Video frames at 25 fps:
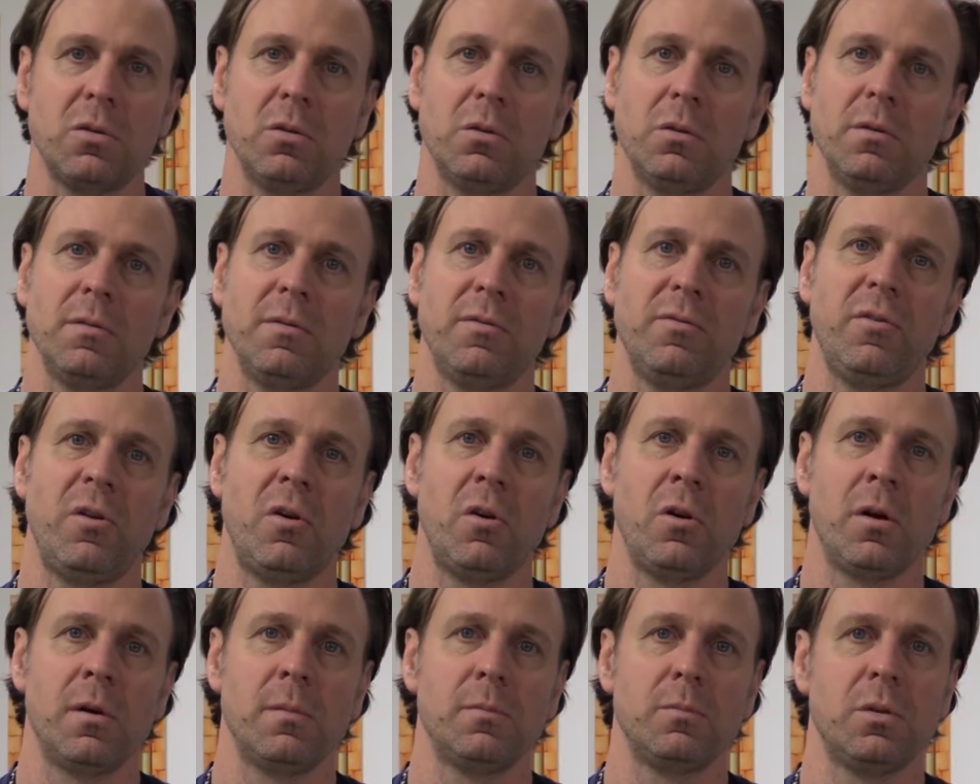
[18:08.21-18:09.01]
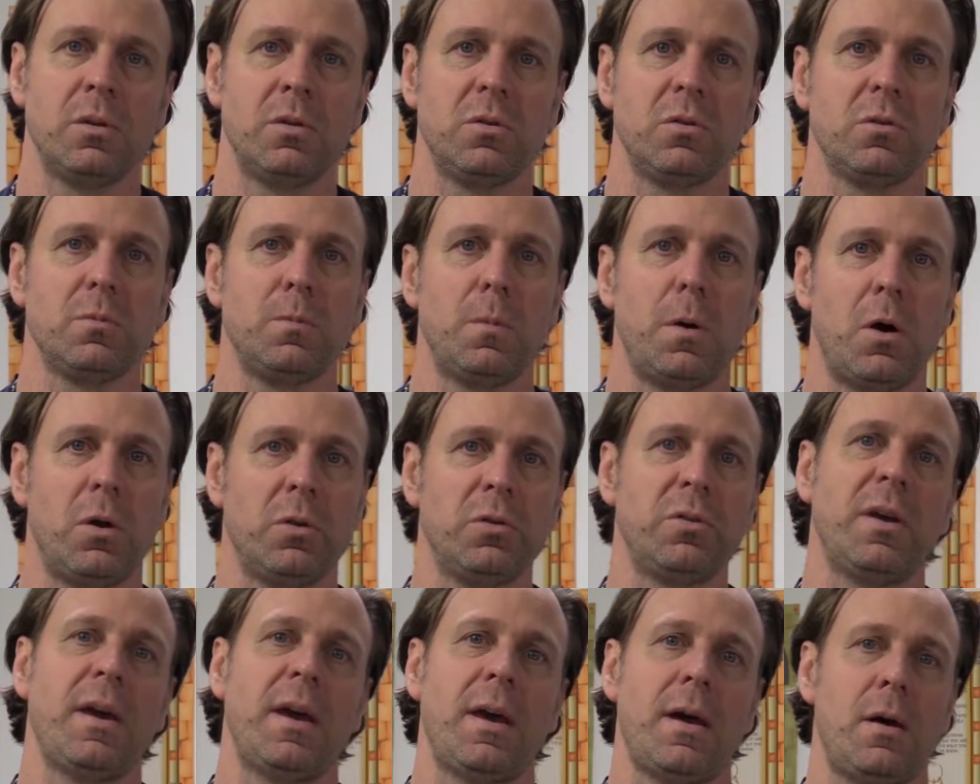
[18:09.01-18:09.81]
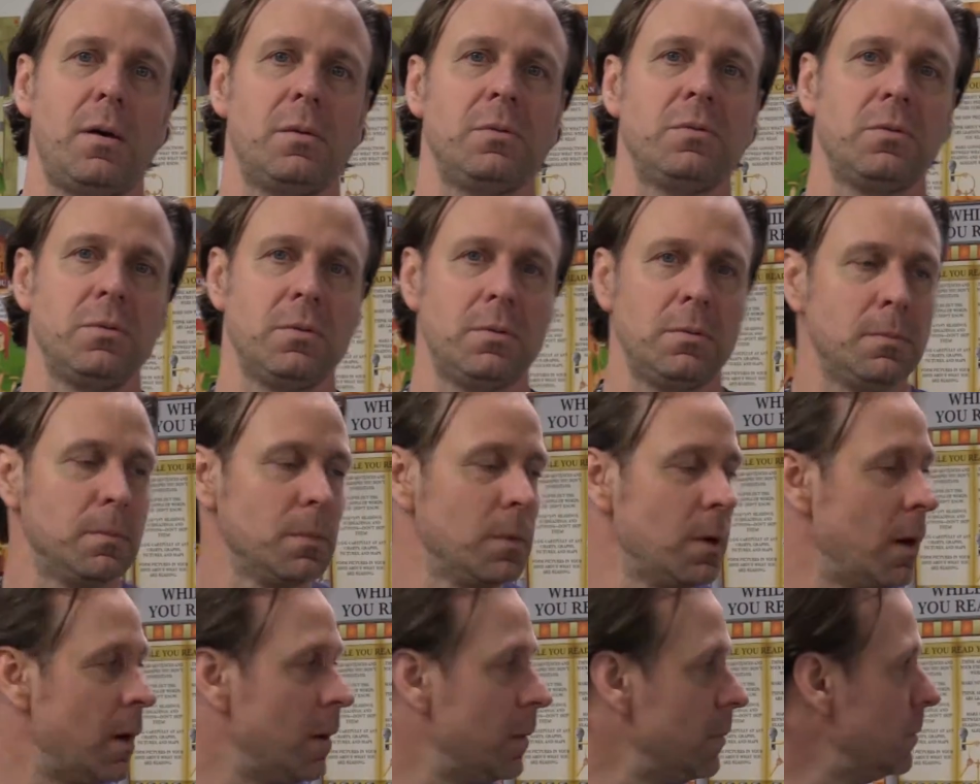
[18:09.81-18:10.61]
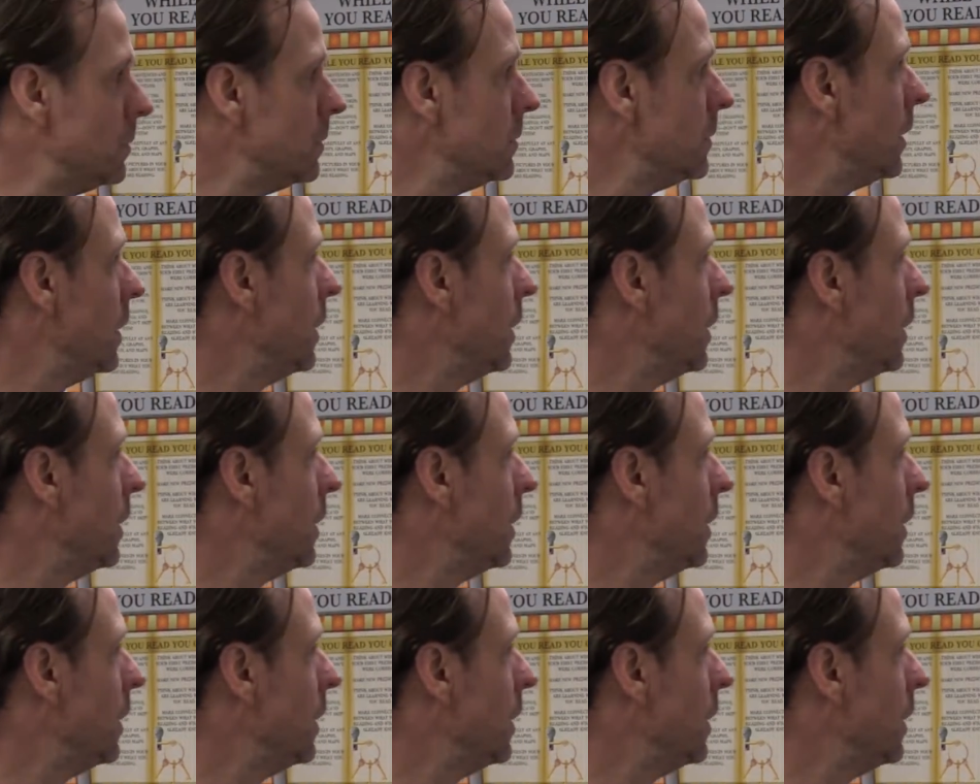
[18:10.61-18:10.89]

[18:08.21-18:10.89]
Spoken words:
on their farms and small towns. Okay?